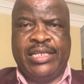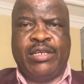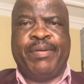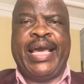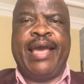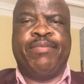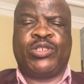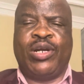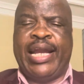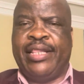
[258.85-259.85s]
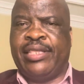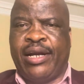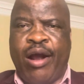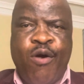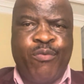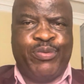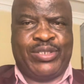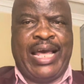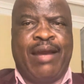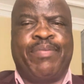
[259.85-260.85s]
to be able to learn the
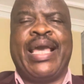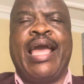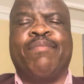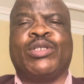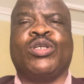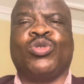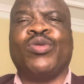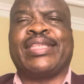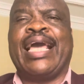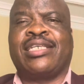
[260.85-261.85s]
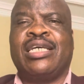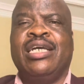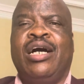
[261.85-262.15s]
ropes and be able to do things